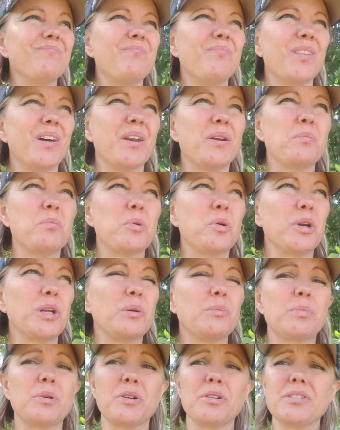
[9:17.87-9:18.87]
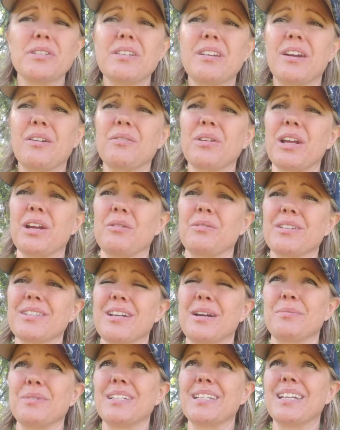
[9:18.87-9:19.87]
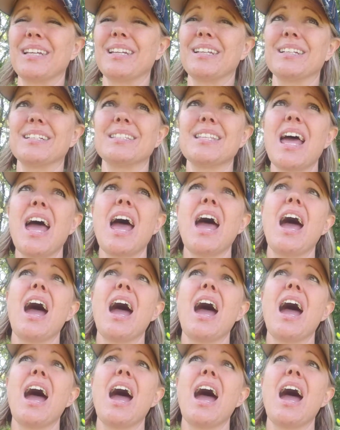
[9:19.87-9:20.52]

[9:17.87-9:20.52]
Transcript: not a morning person. I don't care what time of day it is.